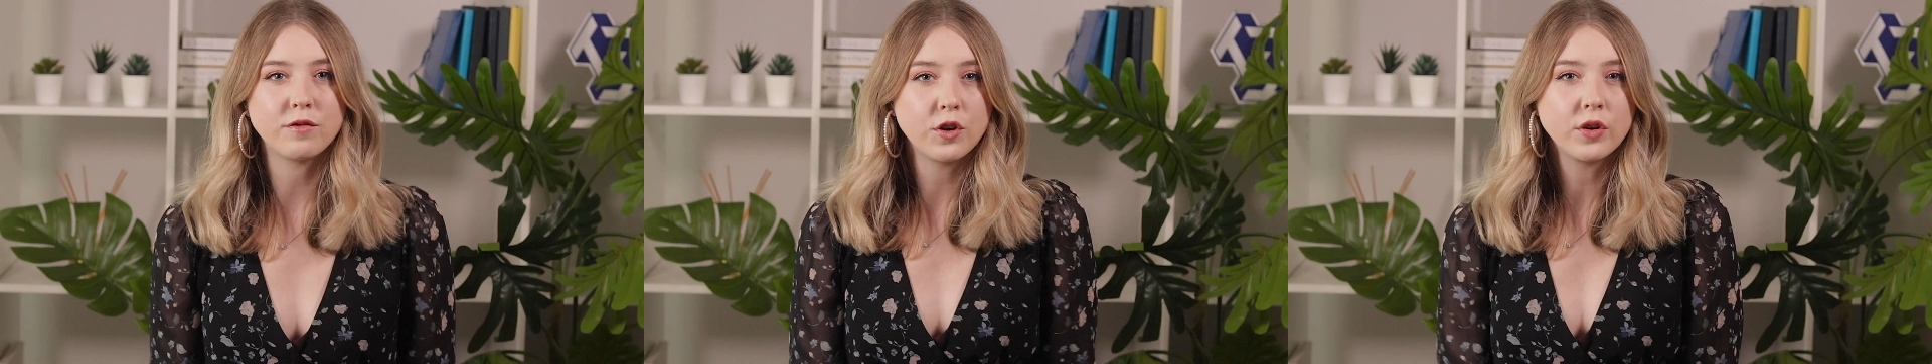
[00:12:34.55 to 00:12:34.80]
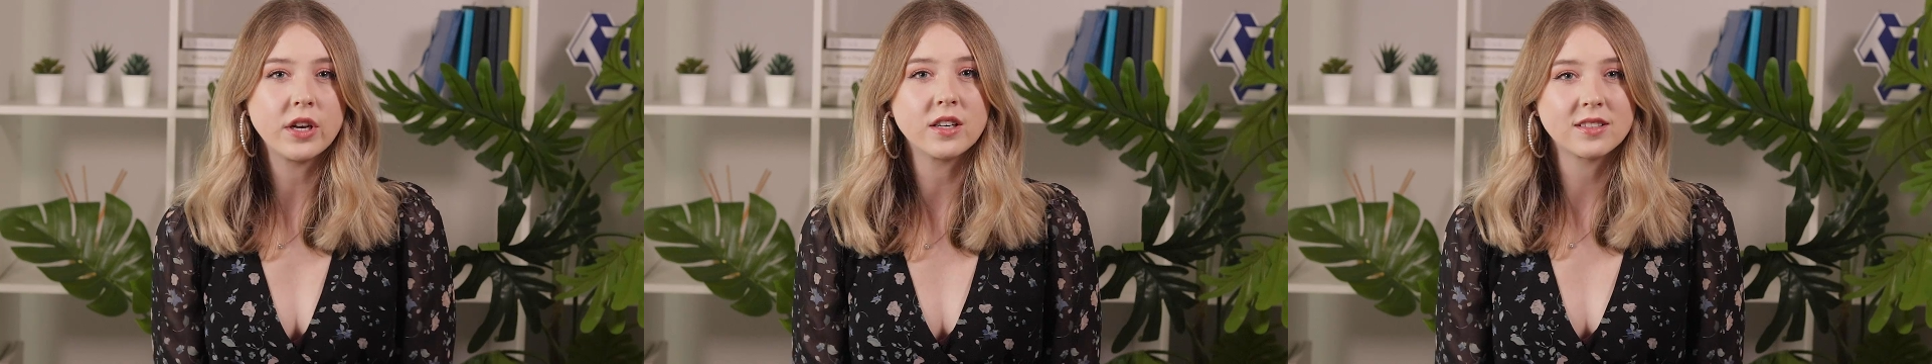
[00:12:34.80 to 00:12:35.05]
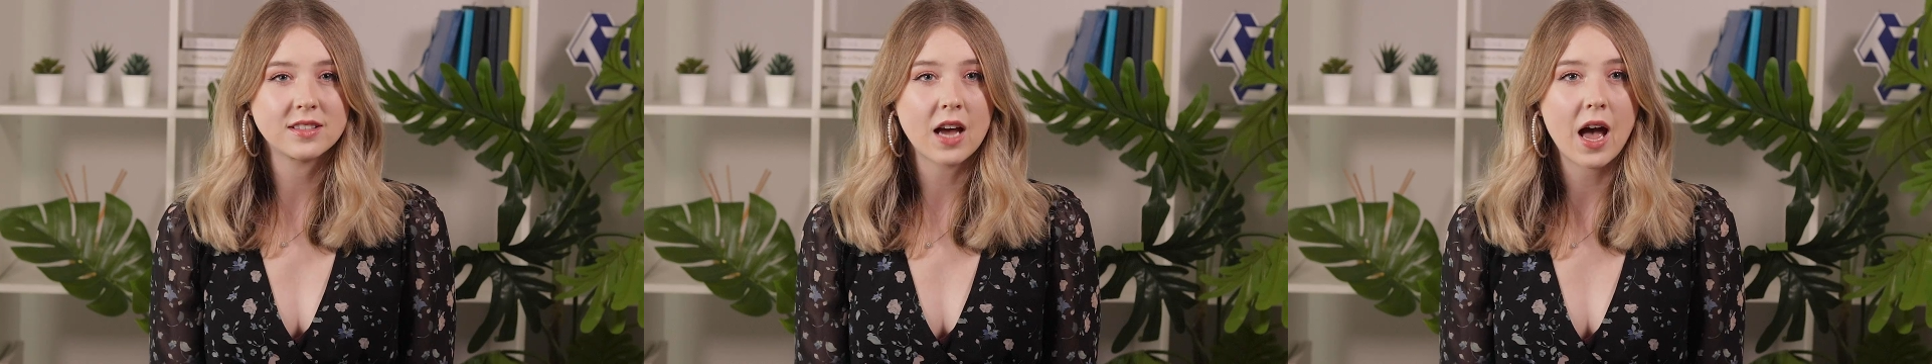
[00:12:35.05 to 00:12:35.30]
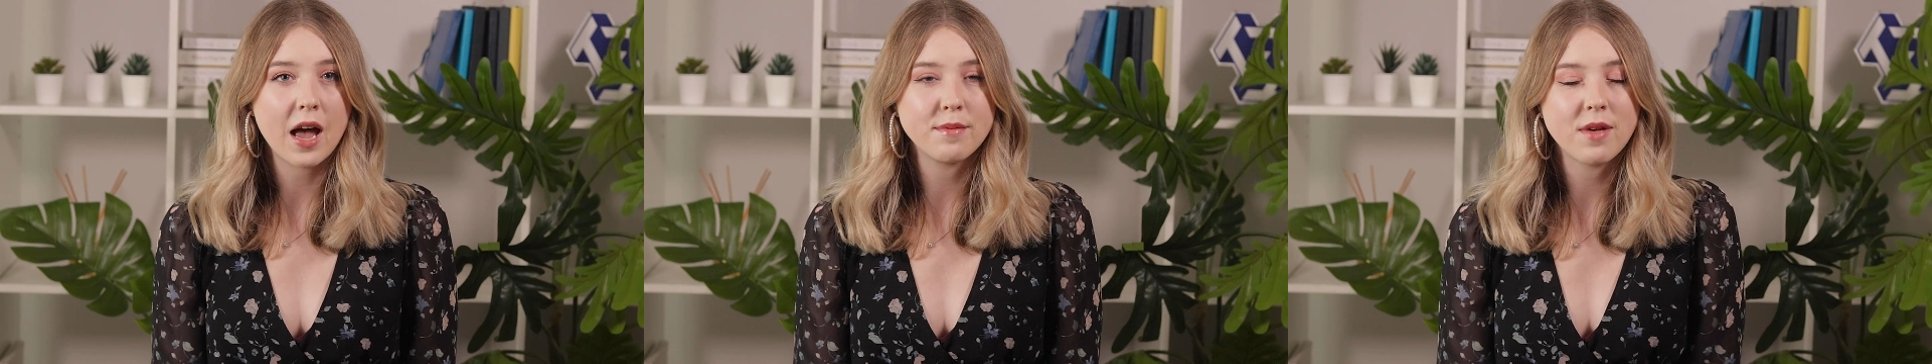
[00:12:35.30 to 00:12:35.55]
few years'
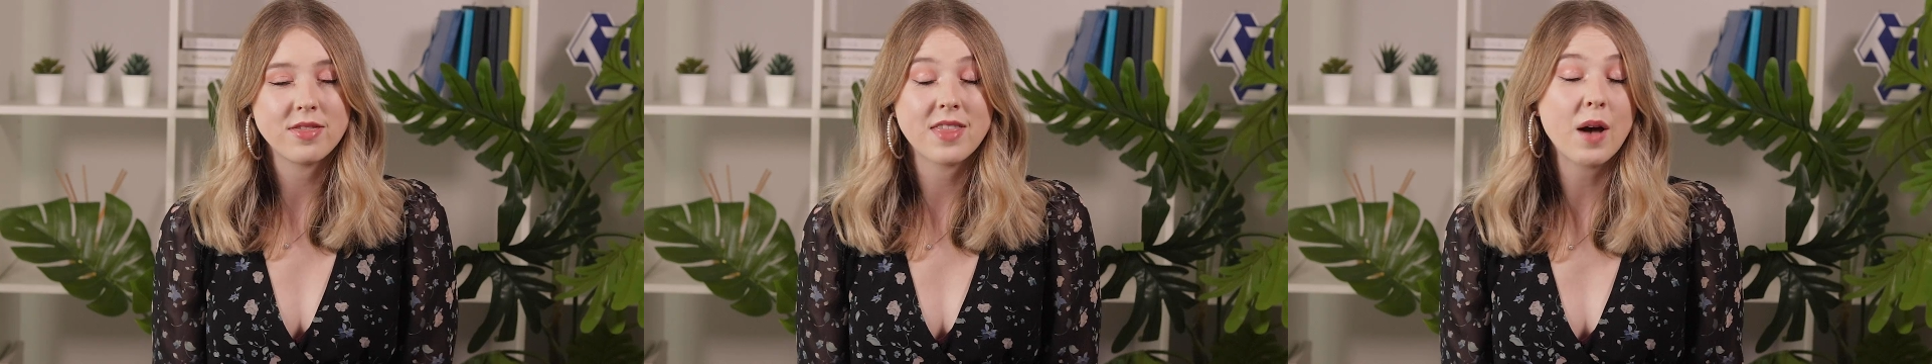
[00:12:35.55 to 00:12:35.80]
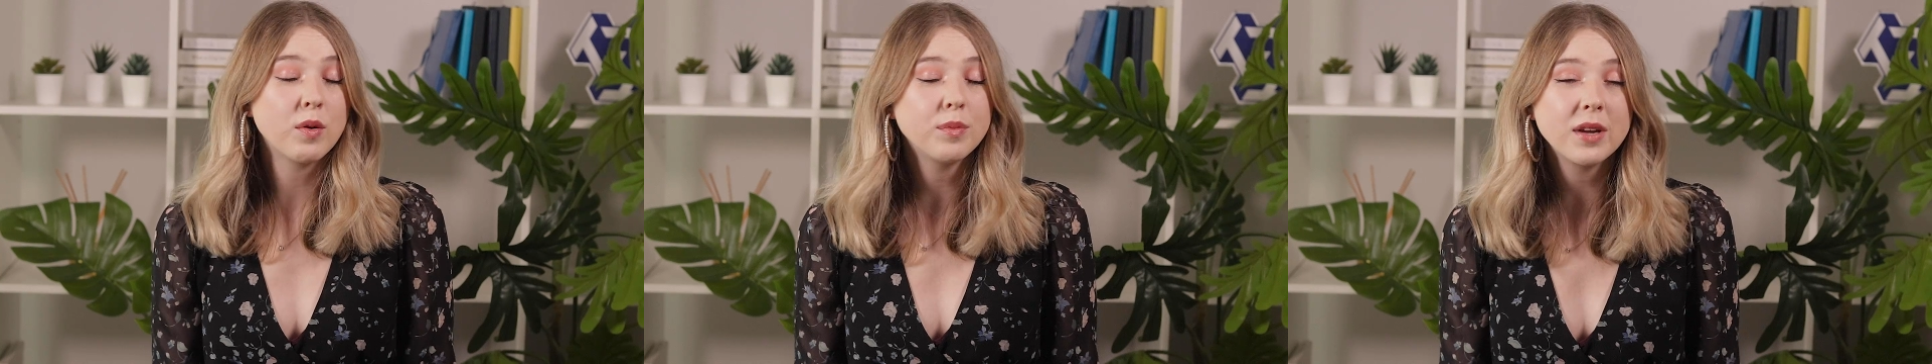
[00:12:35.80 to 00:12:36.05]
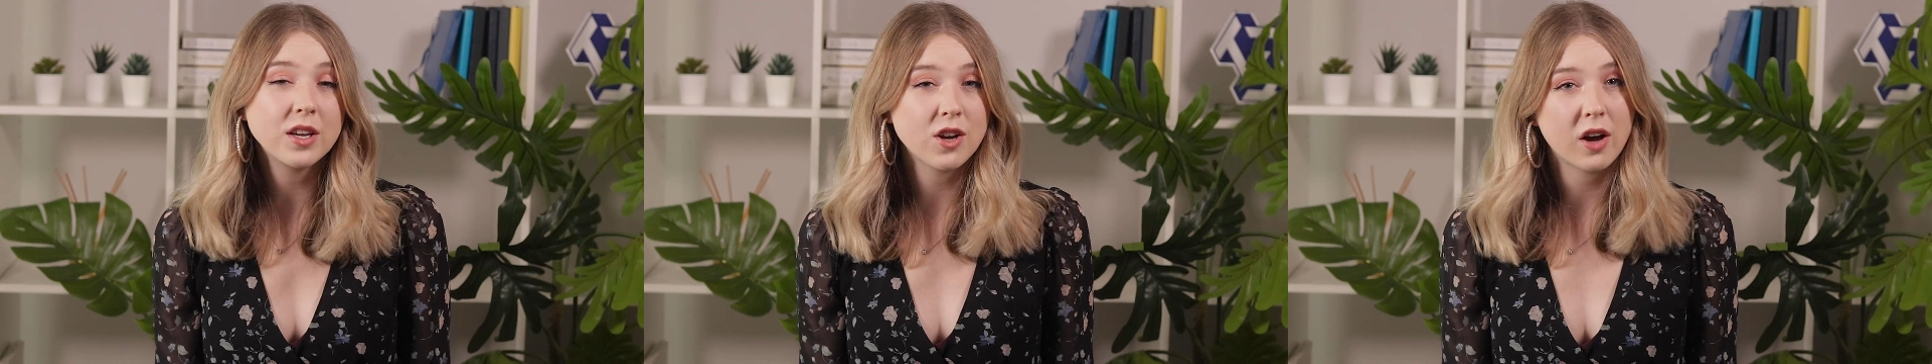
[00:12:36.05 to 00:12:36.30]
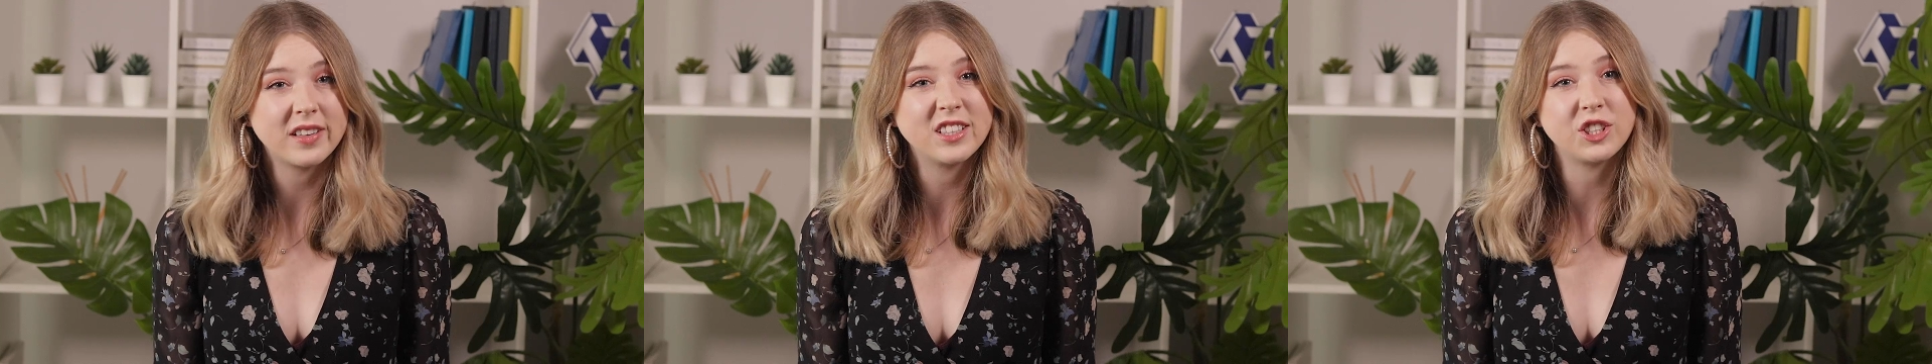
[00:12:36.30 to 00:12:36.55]
time, that will be a
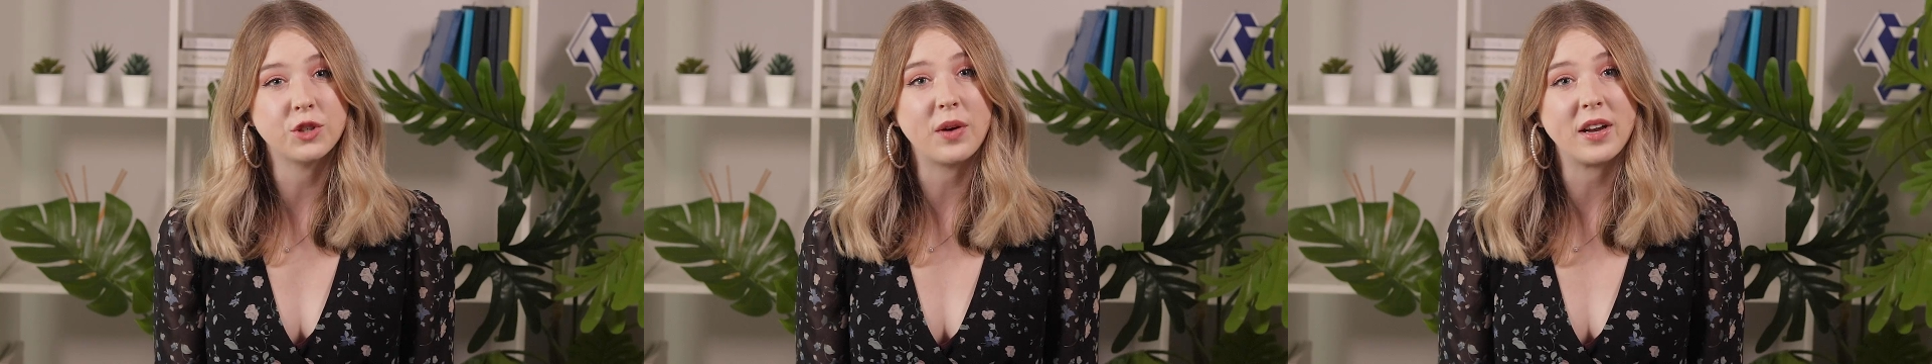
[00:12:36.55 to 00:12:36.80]
non-issue